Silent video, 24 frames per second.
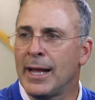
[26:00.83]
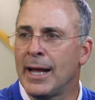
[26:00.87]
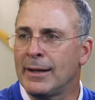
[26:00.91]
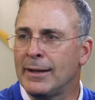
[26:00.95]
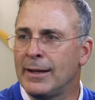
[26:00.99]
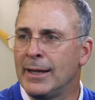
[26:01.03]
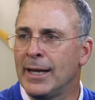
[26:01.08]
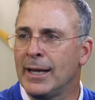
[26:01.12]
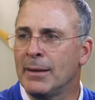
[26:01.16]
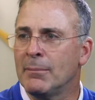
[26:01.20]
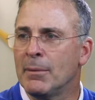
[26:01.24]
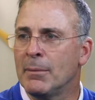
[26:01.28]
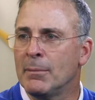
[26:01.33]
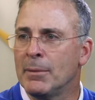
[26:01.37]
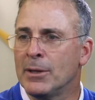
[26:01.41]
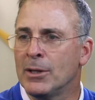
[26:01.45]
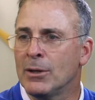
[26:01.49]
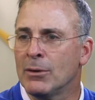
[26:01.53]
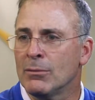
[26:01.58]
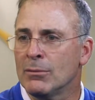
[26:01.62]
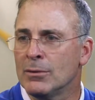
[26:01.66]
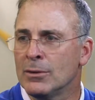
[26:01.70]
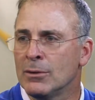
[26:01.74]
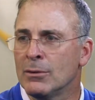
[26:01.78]
that team. I mean,
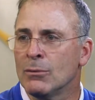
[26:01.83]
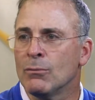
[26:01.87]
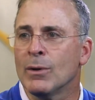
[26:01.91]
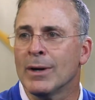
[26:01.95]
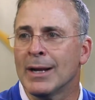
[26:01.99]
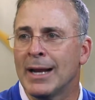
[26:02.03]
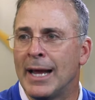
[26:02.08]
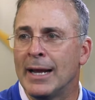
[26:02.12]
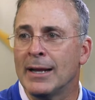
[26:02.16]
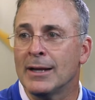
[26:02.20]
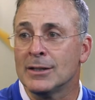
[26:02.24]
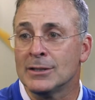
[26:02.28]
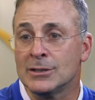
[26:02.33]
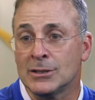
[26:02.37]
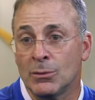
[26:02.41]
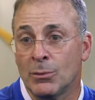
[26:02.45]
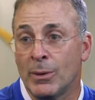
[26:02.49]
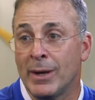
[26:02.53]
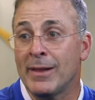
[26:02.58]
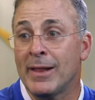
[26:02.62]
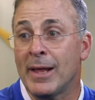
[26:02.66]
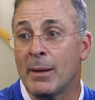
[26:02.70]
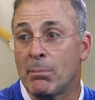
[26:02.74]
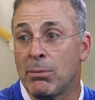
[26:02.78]
they're relentless the
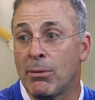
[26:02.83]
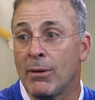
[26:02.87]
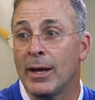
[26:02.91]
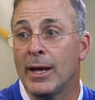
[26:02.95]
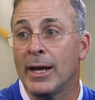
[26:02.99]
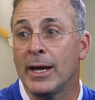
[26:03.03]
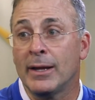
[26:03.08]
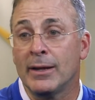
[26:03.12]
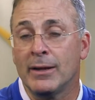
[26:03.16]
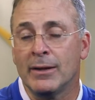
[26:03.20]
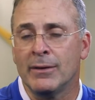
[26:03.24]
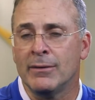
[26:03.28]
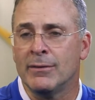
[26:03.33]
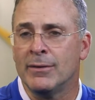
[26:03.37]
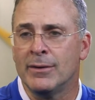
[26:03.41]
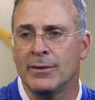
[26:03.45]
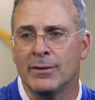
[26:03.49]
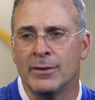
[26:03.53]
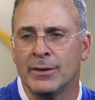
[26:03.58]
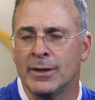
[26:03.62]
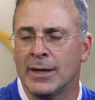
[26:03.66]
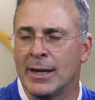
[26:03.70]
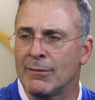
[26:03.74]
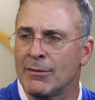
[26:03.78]
way they play.
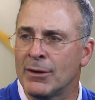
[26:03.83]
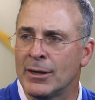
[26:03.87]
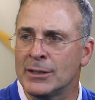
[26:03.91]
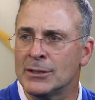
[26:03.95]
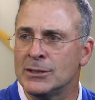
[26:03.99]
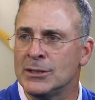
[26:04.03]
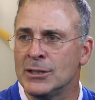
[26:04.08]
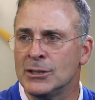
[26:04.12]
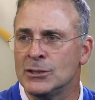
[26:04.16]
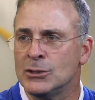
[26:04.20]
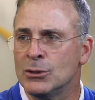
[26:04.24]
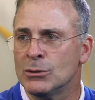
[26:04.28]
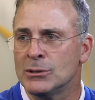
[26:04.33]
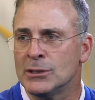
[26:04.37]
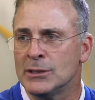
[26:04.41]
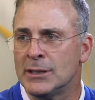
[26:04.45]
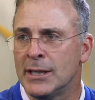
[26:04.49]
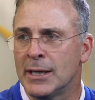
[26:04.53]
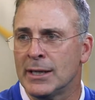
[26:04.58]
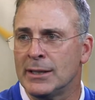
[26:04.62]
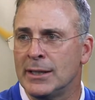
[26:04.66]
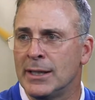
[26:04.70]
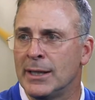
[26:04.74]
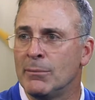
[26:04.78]
You're never going to see a Georgia
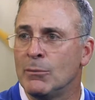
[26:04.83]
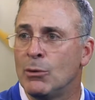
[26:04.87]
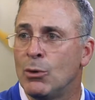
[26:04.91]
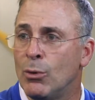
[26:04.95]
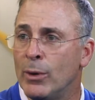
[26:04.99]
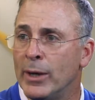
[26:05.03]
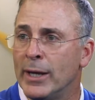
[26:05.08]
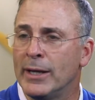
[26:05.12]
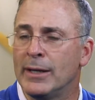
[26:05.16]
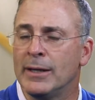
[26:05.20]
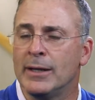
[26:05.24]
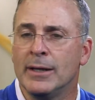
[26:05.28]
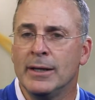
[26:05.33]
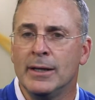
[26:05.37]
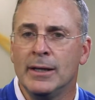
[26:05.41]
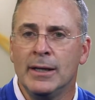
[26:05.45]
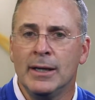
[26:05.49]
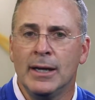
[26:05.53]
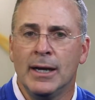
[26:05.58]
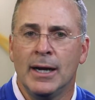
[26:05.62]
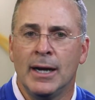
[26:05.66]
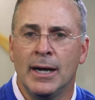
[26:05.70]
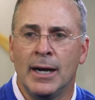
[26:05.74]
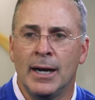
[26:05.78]
Tech team quit.
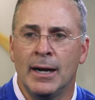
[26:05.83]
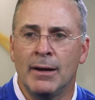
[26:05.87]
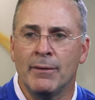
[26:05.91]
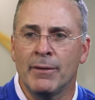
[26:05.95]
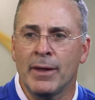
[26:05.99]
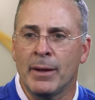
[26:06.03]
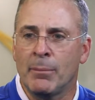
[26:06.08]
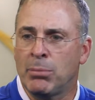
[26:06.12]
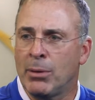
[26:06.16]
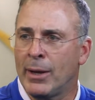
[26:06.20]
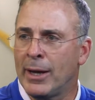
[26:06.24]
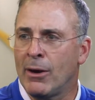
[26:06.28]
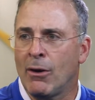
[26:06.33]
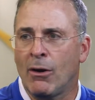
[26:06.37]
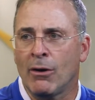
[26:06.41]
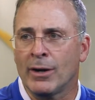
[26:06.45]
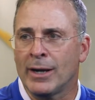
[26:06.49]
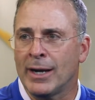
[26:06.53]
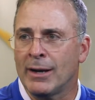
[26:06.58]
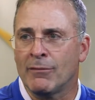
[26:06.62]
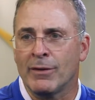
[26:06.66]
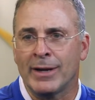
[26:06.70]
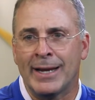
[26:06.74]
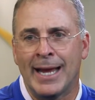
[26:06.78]
They play
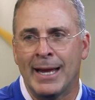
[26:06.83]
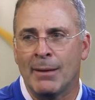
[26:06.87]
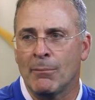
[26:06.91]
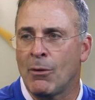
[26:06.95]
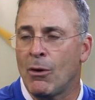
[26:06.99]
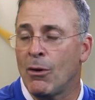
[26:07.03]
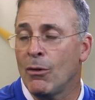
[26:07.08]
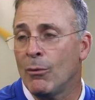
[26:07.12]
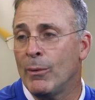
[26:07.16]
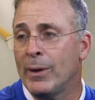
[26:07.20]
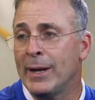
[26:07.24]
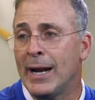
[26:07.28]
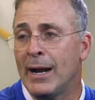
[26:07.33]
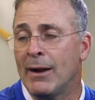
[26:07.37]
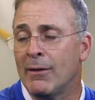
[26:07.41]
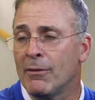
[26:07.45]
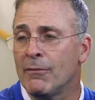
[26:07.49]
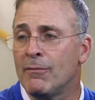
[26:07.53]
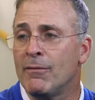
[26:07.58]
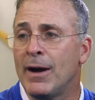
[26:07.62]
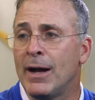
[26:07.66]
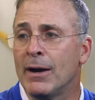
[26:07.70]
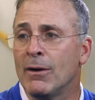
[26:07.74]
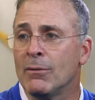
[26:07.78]
hard in every game all the way down to
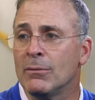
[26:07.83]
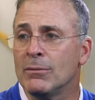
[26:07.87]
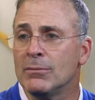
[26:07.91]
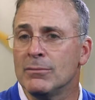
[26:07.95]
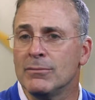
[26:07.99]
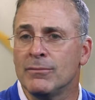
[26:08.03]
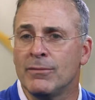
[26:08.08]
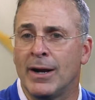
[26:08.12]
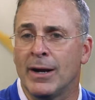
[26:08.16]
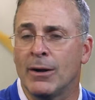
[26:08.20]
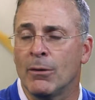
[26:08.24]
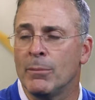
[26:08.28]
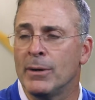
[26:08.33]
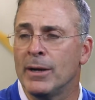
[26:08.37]
the final